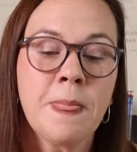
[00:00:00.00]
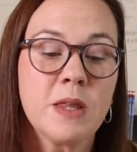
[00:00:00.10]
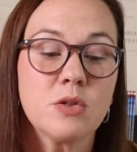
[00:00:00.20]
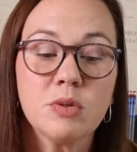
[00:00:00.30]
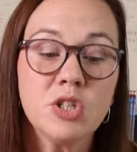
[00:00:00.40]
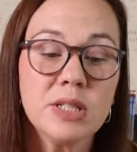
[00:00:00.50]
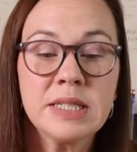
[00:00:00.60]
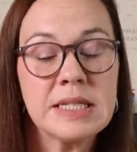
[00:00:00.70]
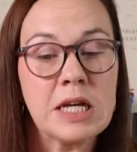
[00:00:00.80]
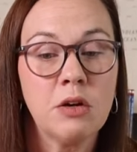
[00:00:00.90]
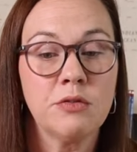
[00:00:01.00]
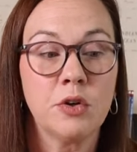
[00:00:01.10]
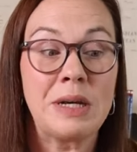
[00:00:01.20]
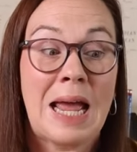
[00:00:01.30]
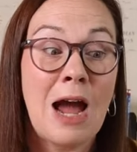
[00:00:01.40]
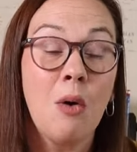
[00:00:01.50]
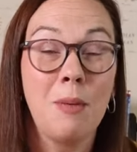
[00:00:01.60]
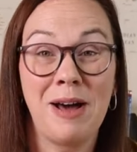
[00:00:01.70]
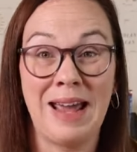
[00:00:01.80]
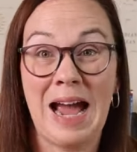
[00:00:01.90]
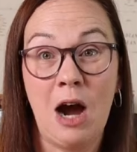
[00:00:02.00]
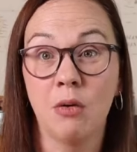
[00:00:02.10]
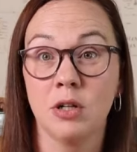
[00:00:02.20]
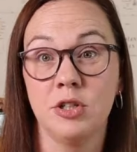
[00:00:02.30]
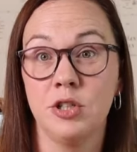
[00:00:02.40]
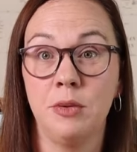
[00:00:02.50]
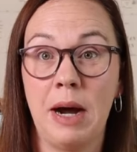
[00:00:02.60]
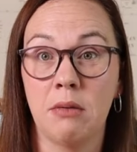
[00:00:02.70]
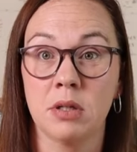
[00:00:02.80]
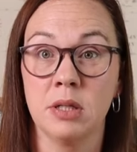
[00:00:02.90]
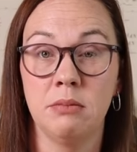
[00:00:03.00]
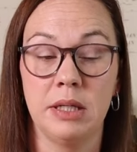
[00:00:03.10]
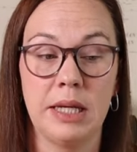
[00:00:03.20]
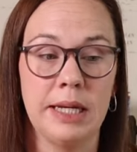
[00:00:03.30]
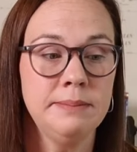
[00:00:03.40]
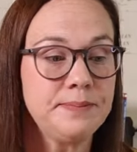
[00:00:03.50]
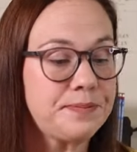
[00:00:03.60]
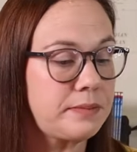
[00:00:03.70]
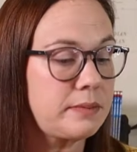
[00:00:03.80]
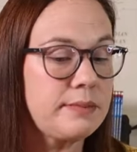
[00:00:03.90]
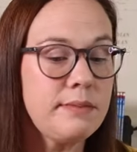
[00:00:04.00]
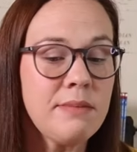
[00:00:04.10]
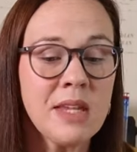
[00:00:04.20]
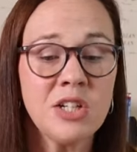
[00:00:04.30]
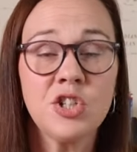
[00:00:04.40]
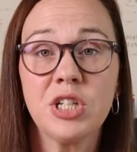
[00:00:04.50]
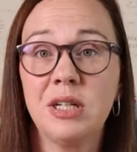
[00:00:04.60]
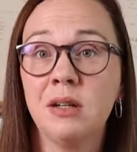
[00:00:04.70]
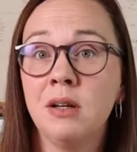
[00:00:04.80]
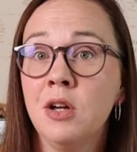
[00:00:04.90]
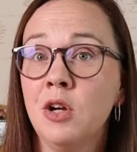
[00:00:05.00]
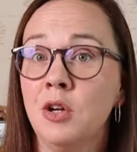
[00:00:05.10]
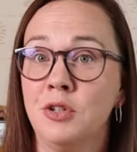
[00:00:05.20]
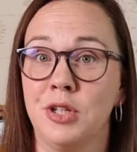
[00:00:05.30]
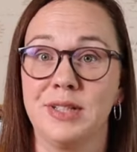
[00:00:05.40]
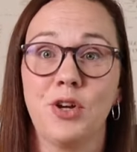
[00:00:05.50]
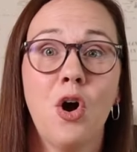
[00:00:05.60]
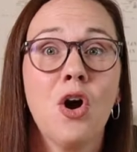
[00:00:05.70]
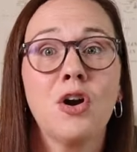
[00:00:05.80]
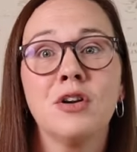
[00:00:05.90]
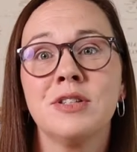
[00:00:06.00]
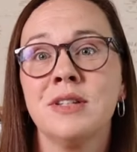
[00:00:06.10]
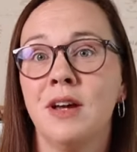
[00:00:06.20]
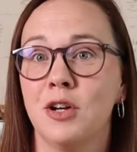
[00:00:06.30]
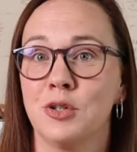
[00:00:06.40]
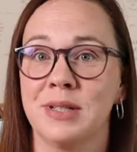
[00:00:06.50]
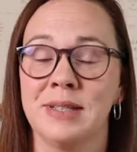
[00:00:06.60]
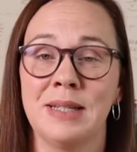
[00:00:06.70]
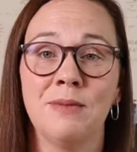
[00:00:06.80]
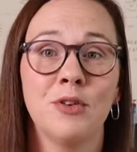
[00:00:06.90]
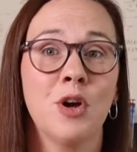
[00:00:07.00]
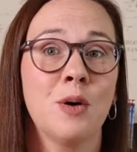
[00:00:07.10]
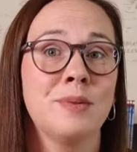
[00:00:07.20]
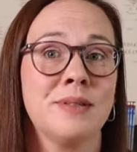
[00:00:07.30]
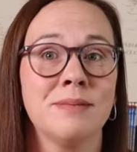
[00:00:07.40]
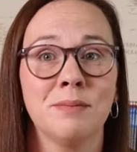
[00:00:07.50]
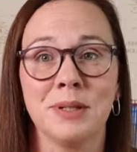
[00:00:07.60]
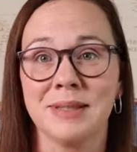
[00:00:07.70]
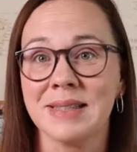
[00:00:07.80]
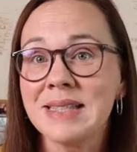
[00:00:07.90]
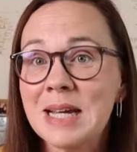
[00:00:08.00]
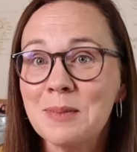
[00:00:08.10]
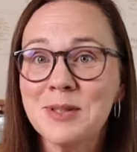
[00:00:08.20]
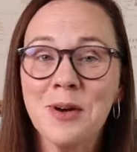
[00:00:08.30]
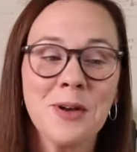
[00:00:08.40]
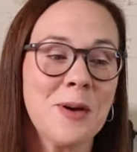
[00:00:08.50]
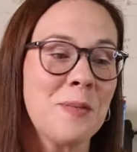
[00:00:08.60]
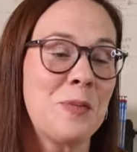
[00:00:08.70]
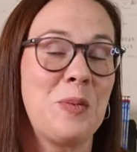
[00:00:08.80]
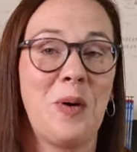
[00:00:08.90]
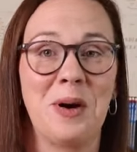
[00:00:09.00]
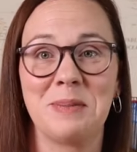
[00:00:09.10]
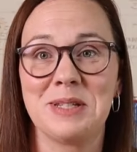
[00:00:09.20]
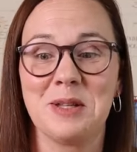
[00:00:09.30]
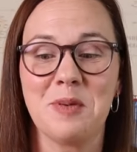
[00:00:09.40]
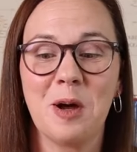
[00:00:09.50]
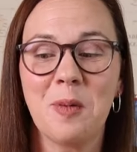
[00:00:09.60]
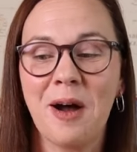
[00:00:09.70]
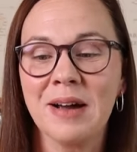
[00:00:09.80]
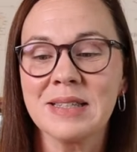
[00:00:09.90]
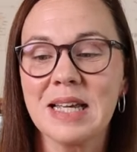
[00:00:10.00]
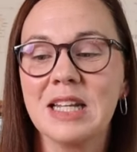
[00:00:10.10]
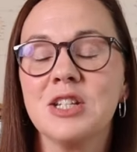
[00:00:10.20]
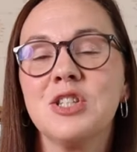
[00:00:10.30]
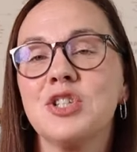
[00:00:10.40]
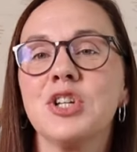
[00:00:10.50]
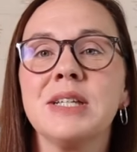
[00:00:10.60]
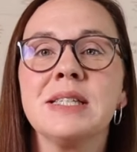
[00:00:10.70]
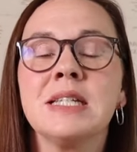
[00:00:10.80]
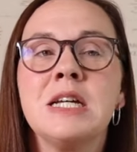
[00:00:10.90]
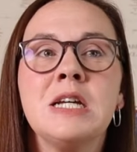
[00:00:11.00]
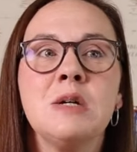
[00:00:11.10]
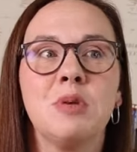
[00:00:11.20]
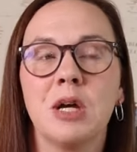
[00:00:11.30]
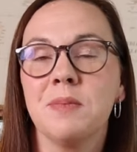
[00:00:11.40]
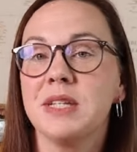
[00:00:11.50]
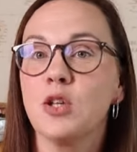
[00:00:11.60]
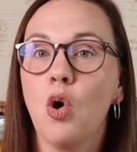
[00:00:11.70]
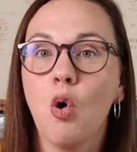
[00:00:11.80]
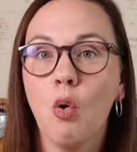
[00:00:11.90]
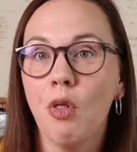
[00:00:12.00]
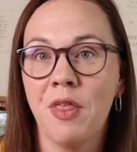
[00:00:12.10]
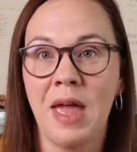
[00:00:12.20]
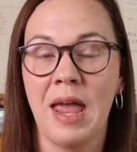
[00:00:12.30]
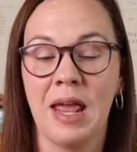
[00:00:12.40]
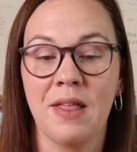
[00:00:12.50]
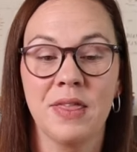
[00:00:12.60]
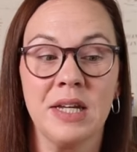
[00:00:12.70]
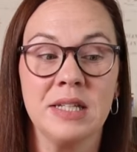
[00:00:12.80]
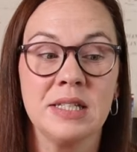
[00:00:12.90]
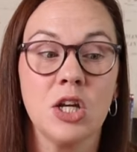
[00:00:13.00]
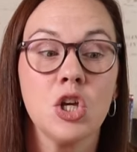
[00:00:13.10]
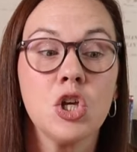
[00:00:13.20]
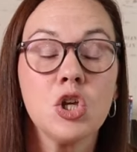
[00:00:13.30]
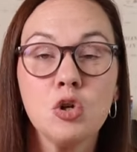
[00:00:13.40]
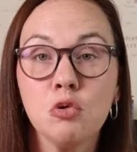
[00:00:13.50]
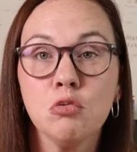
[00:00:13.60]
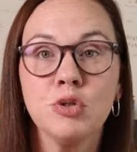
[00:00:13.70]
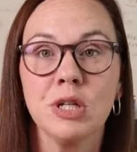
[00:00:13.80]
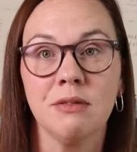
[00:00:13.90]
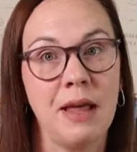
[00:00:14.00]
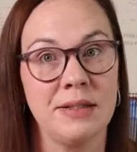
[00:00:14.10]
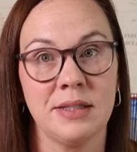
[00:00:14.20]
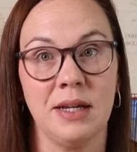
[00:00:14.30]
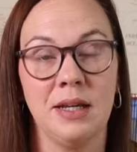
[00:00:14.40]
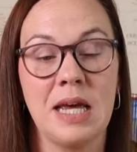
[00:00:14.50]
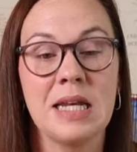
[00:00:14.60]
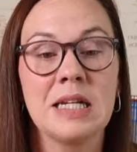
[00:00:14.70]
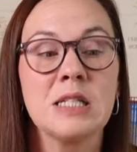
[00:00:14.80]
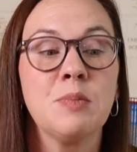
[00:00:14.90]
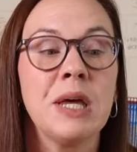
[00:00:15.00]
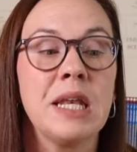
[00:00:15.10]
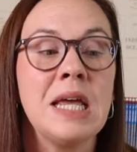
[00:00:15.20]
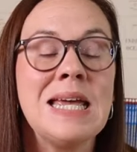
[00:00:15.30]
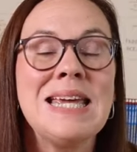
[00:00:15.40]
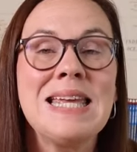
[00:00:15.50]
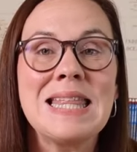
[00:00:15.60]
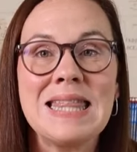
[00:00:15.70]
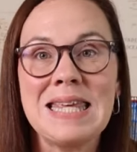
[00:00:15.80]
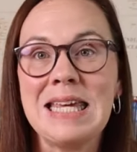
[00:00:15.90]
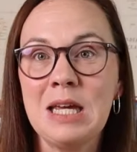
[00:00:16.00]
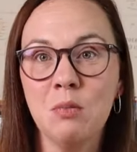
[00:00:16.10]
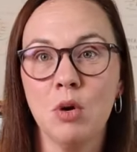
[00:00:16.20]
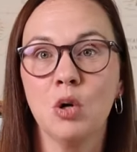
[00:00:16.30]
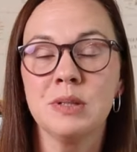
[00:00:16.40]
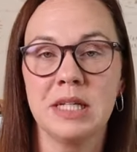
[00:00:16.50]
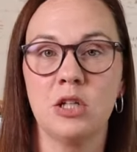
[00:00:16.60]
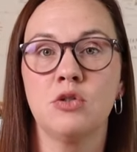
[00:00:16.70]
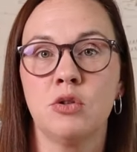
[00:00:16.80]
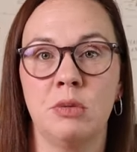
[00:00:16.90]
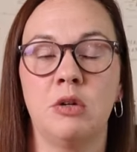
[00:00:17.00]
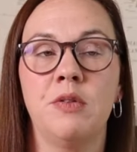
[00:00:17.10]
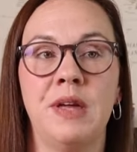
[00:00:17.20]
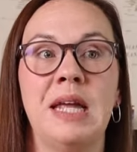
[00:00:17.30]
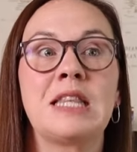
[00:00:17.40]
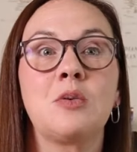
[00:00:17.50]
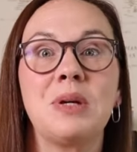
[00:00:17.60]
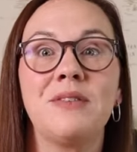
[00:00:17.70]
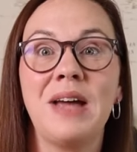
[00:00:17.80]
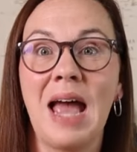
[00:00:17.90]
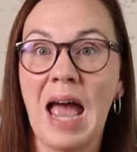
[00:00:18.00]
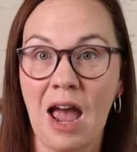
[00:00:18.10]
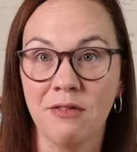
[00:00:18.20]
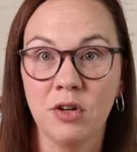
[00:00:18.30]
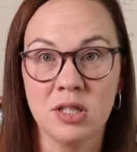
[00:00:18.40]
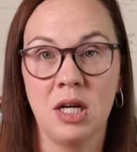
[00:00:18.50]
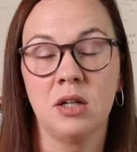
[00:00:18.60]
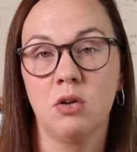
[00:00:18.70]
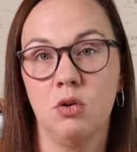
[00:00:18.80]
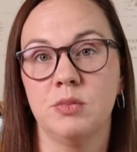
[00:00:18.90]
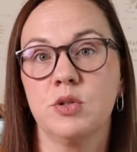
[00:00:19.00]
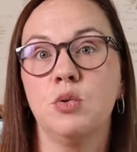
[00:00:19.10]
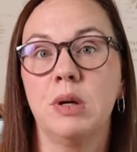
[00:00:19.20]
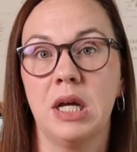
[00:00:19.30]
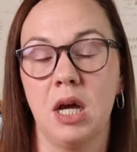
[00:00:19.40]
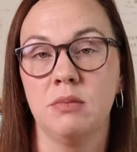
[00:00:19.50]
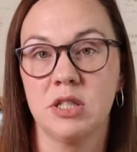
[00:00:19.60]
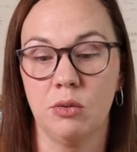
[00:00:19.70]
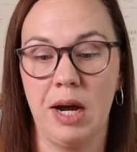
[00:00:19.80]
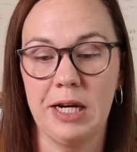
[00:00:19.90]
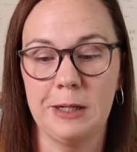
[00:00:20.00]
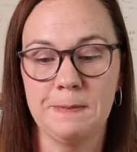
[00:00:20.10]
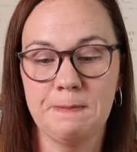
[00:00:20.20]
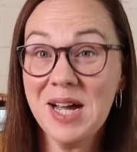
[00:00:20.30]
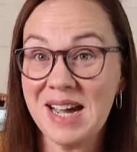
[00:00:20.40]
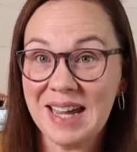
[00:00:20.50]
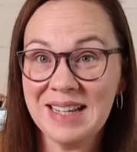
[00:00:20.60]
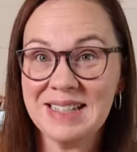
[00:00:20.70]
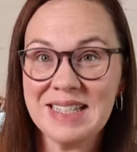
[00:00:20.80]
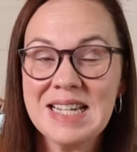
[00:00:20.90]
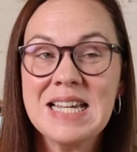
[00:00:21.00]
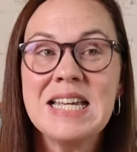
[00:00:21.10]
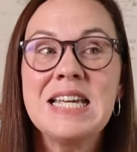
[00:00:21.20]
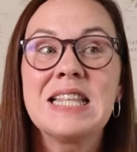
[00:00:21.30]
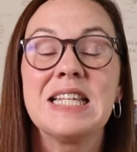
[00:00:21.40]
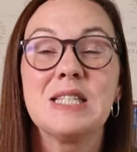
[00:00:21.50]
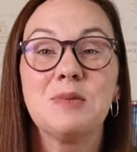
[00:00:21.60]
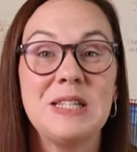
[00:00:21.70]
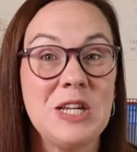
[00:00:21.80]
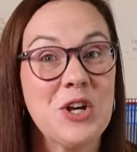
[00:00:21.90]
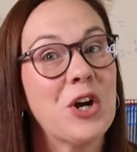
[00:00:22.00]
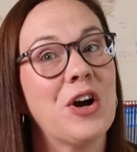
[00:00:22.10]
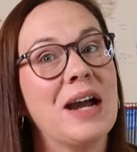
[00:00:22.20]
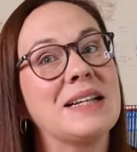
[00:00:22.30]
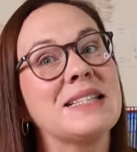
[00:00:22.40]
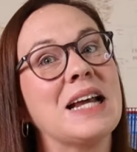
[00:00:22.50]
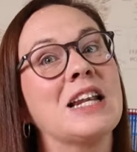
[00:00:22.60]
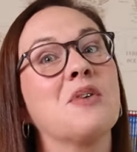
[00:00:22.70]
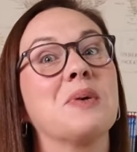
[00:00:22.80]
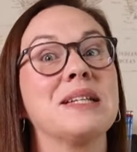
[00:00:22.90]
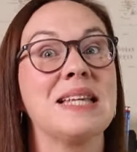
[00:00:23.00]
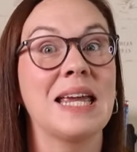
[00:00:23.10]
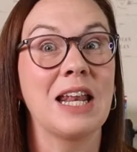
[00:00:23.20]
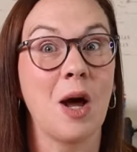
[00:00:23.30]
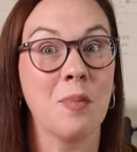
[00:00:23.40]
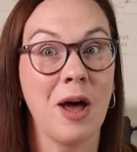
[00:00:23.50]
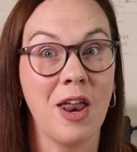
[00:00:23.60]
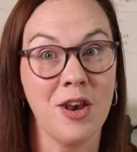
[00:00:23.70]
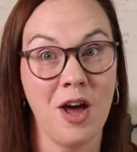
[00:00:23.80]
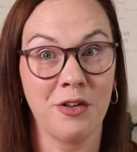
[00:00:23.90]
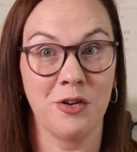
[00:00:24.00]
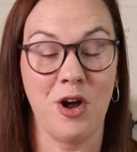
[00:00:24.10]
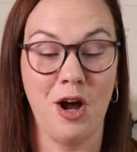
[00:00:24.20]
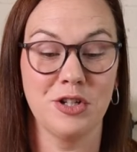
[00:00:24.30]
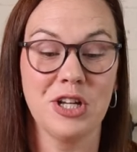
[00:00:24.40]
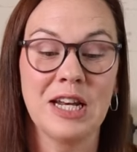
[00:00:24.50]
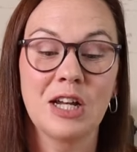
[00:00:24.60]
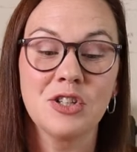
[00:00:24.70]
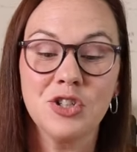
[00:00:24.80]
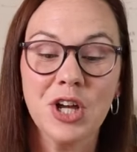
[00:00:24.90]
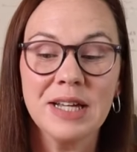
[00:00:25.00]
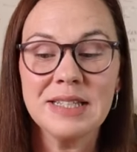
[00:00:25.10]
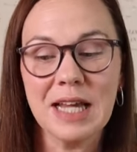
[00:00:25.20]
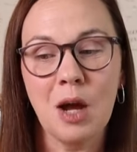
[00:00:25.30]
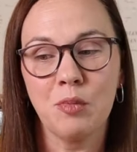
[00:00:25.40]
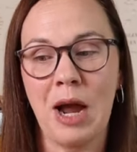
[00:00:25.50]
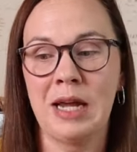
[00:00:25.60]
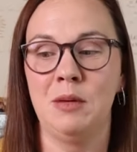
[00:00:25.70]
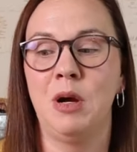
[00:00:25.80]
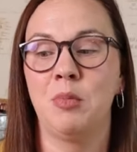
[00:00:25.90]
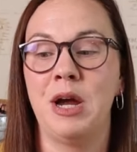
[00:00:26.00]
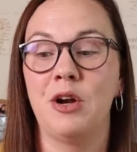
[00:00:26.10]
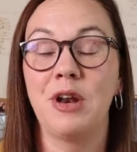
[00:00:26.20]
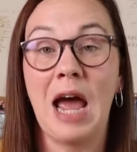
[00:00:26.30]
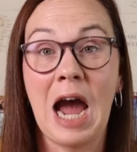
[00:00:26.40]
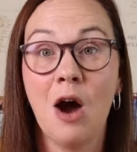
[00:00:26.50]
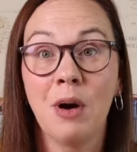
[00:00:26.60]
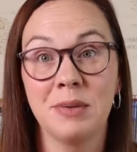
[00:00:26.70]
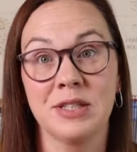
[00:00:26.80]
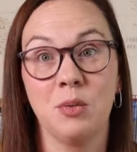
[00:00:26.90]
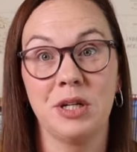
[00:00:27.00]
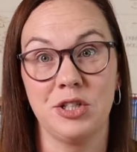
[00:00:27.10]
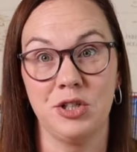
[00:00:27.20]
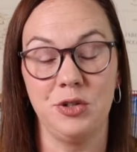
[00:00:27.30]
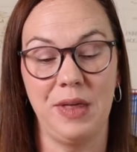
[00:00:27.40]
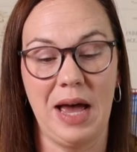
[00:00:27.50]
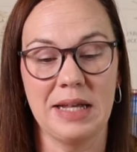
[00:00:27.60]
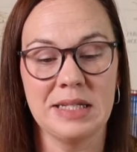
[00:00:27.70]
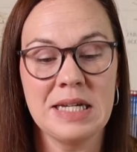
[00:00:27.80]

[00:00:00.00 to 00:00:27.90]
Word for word: So we just sit down for now about an hour to two hours on Monday. And she does cards, addresses the envelopes, puts the stamps on them. We walk them to the mailbox. And it's just become this whole thing that is a huge lesson. And it has been the most instrumental thing that we have ever done in our homeschool when it comes to writing. But this year, I decided I wanted to take it up another notch. And I just kept racking my brain on how I was going to do that.